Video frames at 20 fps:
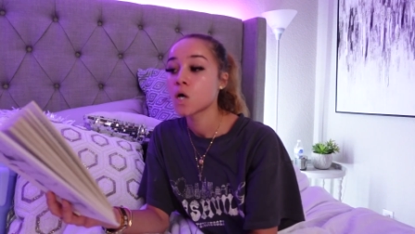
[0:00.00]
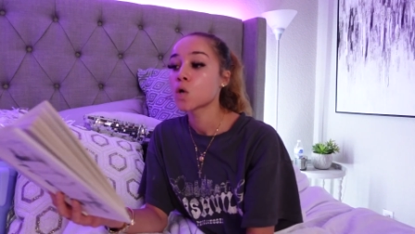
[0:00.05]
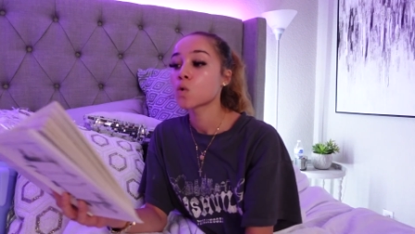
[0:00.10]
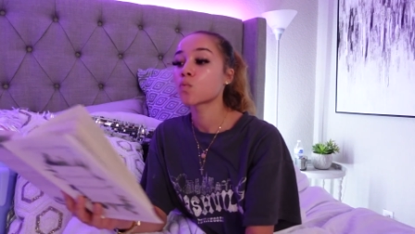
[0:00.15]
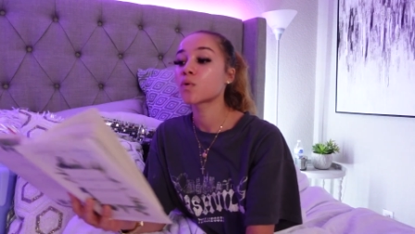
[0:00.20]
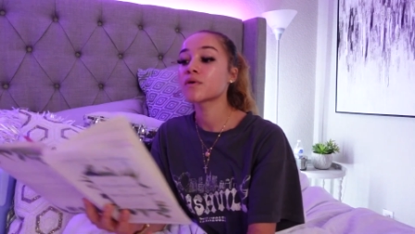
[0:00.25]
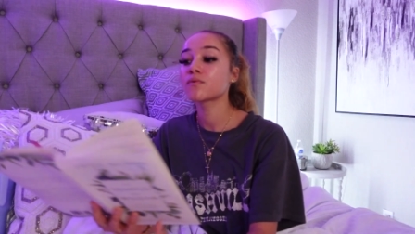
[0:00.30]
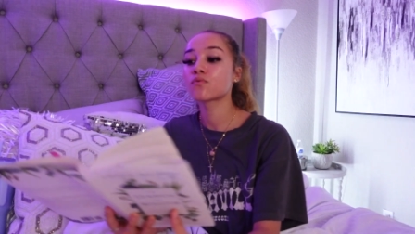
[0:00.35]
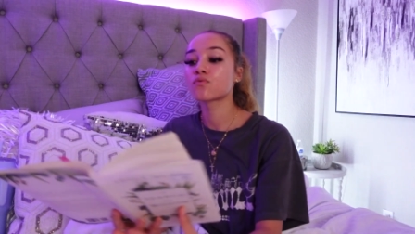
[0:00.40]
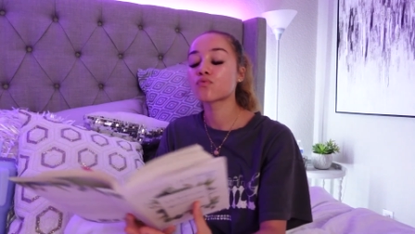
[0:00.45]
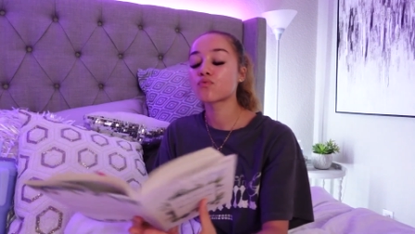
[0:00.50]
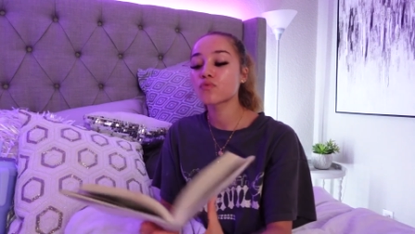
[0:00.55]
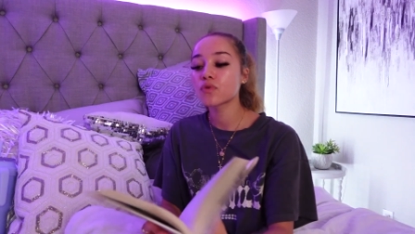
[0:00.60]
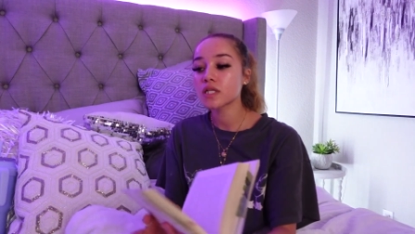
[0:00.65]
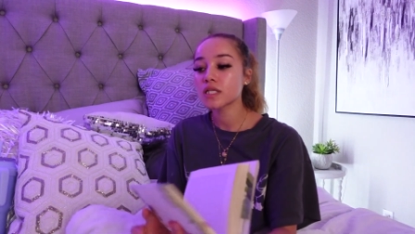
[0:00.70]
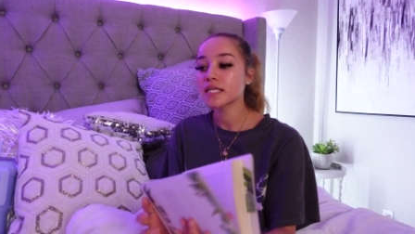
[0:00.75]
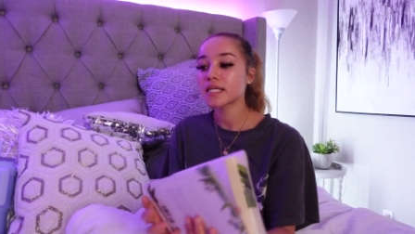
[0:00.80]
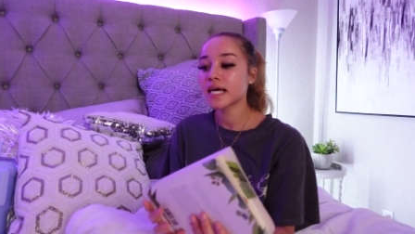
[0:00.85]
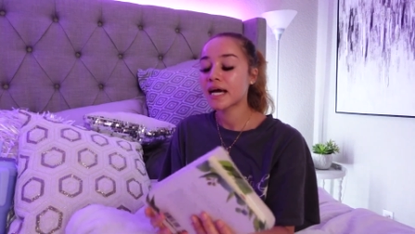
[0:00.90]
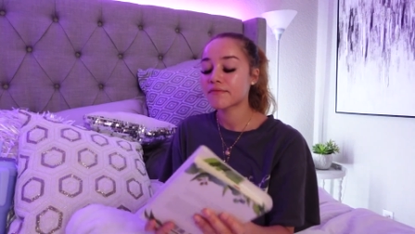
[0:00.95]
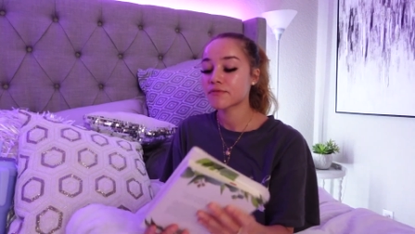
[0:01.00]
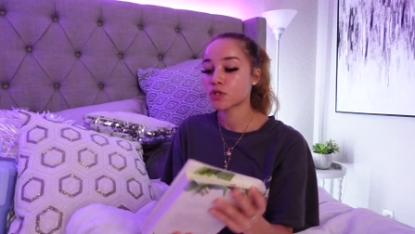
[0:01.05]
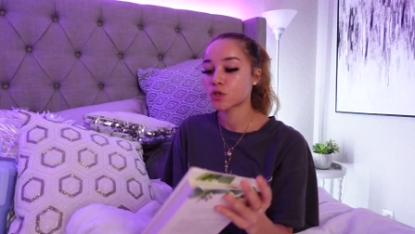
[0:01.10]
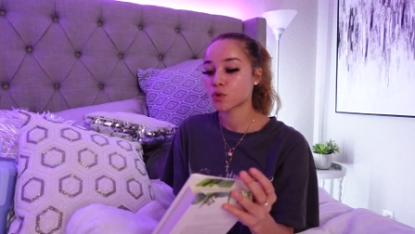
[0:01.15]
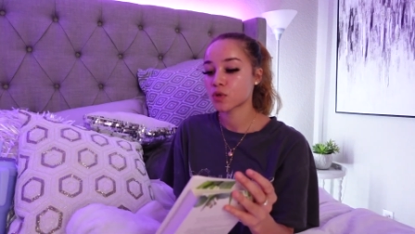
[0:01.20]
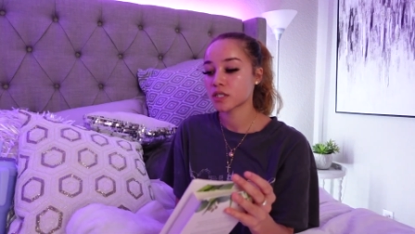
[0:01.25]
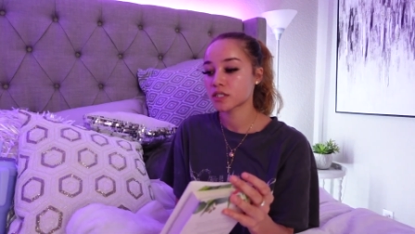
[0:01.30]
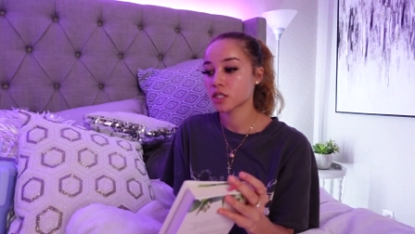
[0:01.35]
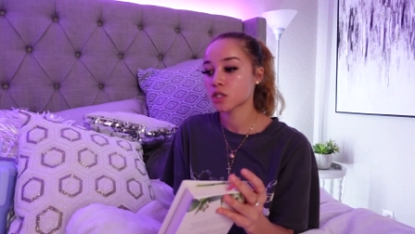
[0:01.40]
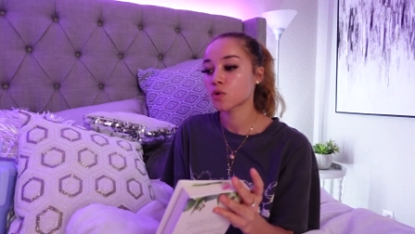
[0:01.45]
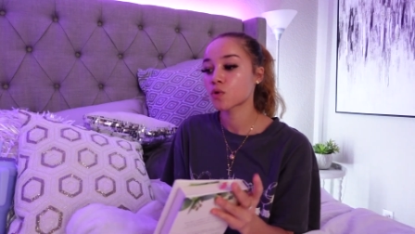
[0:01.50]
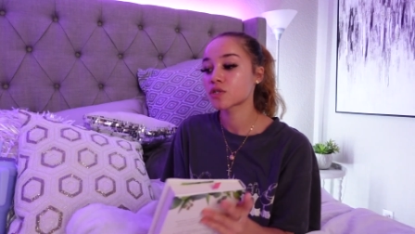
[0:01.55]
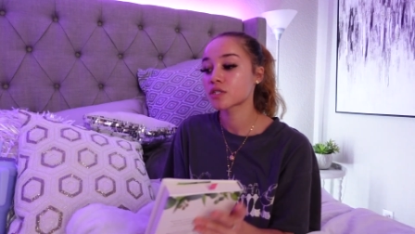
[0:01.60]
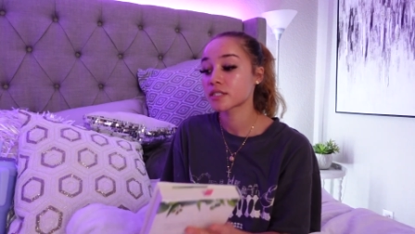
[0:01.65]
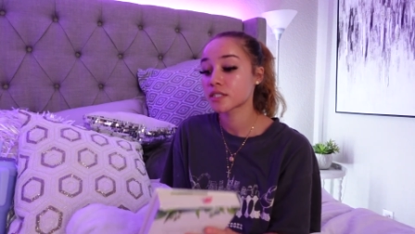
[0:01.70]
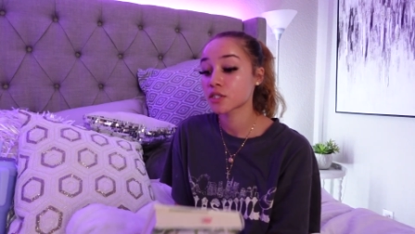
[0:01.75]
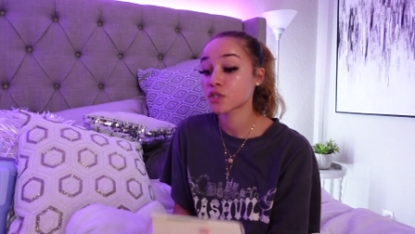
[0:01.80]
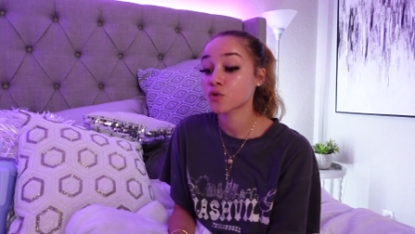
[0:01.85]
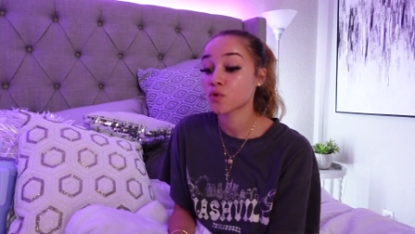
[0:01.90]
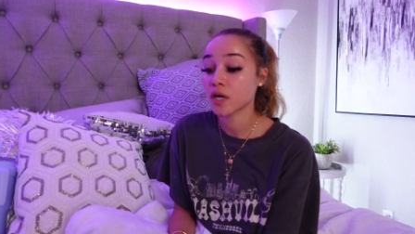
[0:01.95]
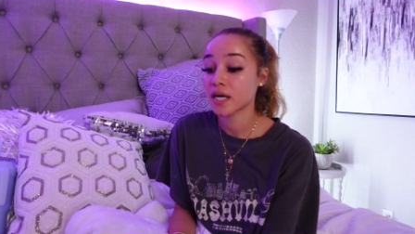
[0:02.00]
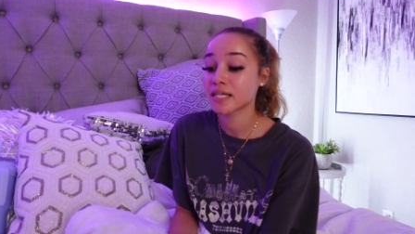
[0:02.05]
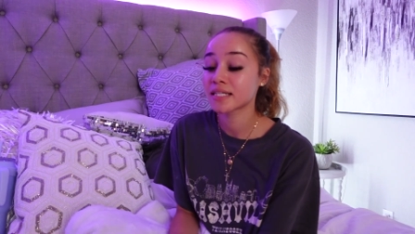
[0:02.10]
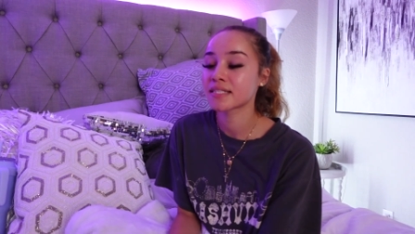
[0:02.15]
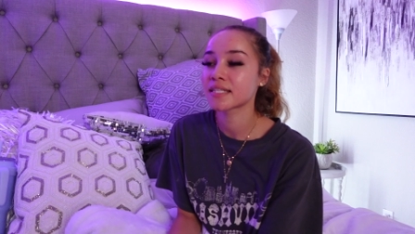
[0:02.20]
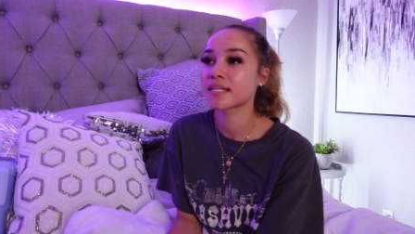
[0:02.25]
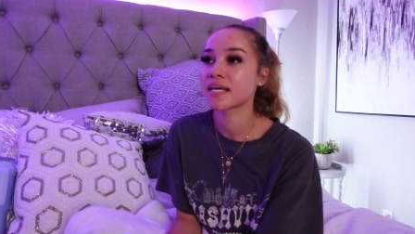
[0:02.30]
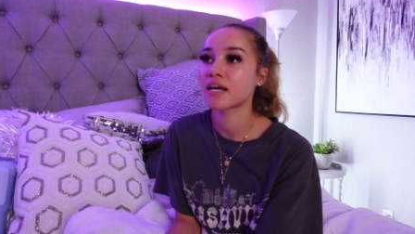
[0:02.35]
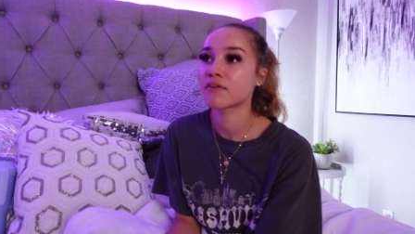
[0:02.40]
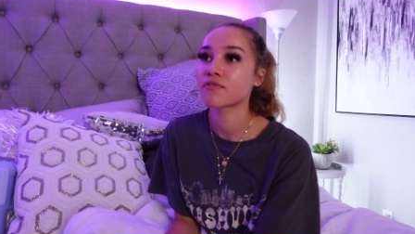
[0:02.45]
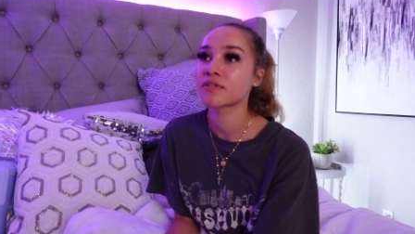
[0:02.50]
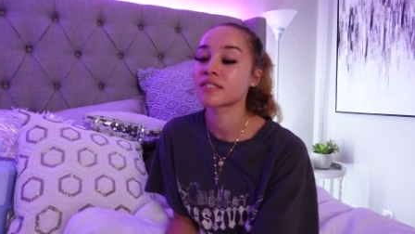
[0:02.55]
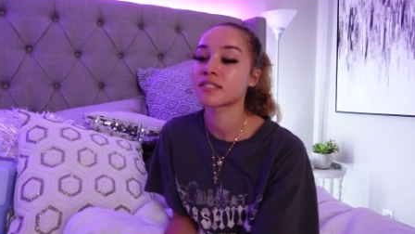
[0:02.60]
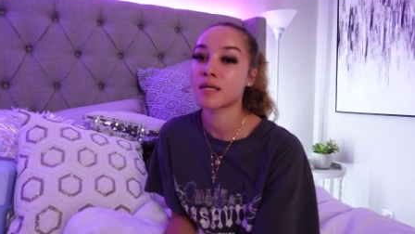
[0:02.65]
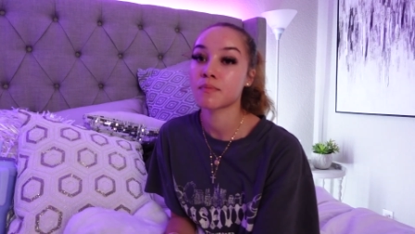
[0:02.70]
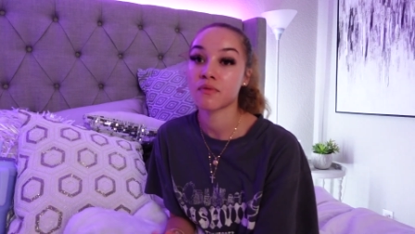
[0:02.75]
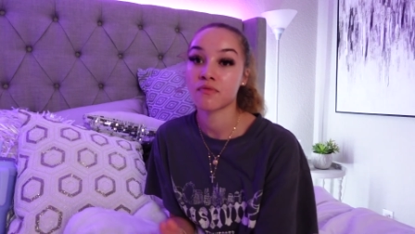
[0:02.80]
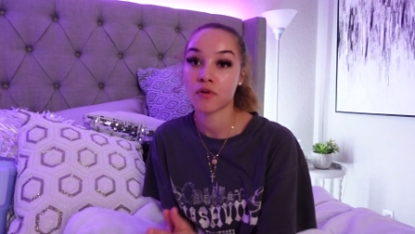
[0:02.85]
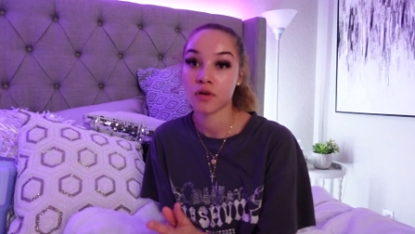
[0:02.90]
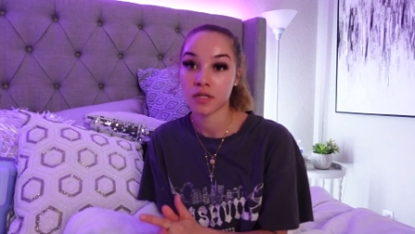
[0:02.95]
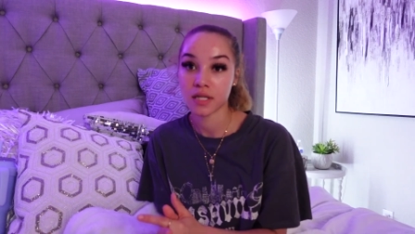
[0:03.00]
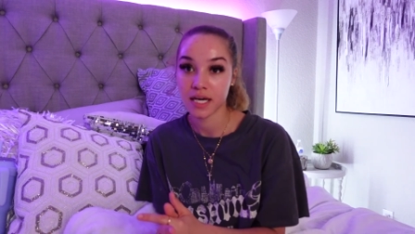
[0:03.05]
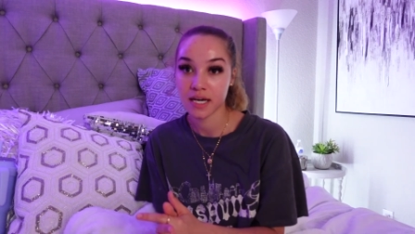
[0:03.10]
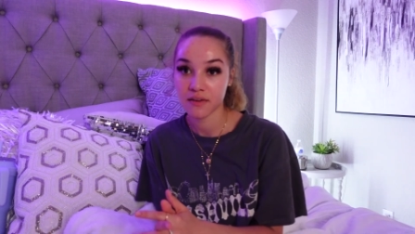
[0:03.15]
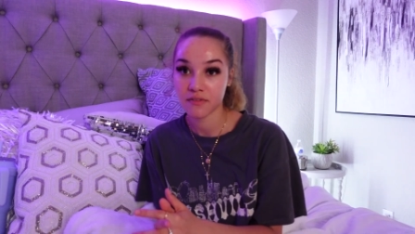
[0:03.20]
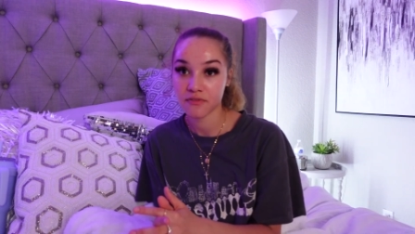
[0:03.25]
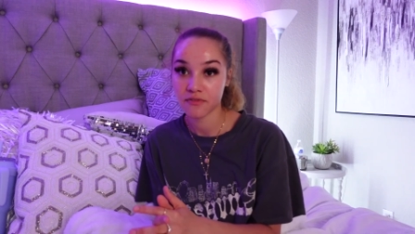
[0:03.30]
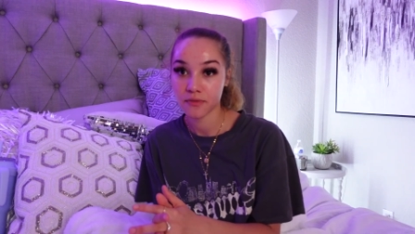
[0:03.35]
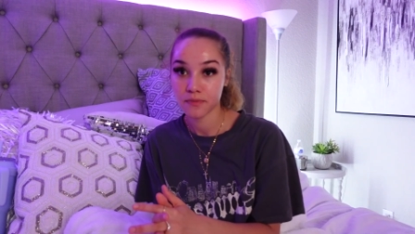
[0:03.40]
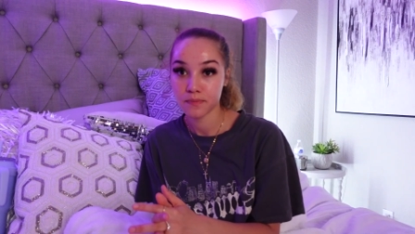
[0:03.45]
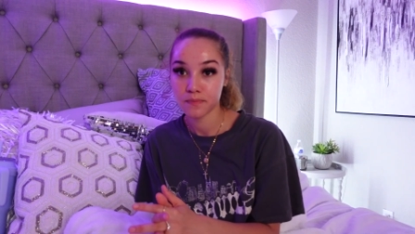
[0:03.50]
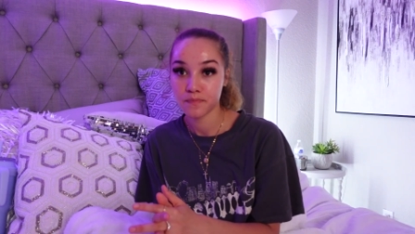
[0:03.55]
We really have to trust the Lord Jesus Christ in every step of our life.